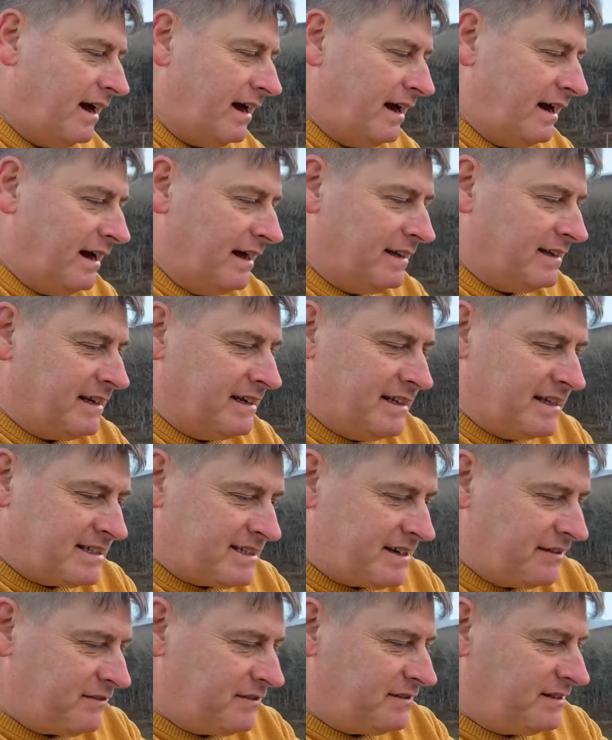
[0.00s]
And in the
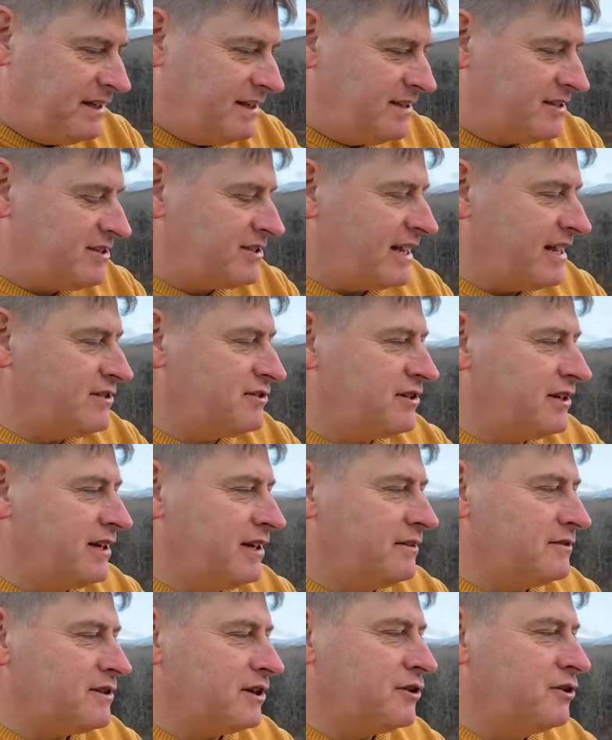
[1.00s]
17th century,
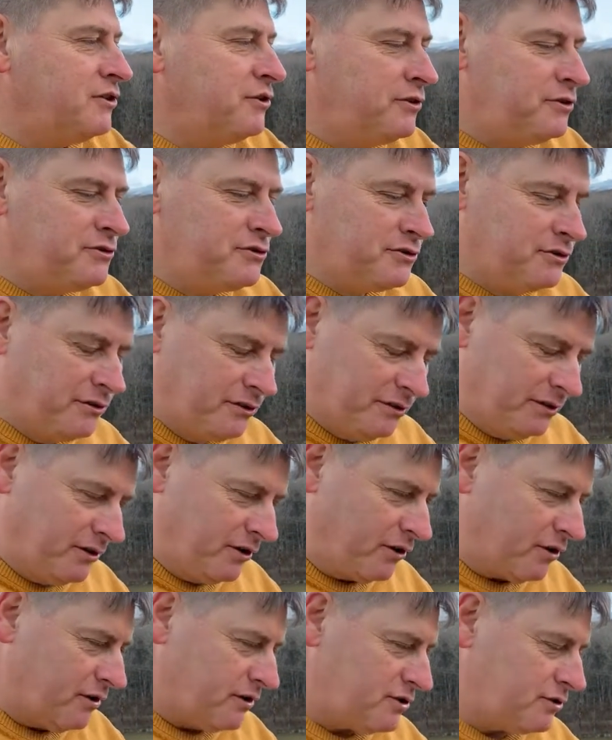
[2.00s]
there's a huge
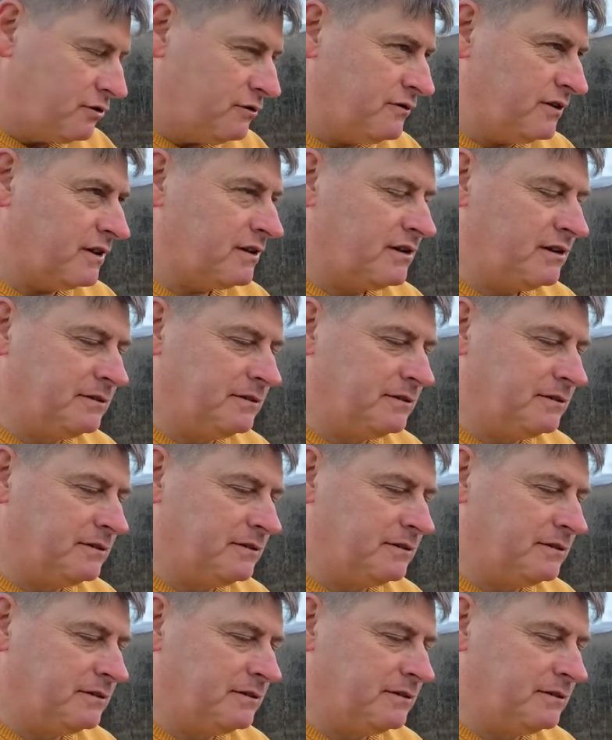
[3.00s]
crossover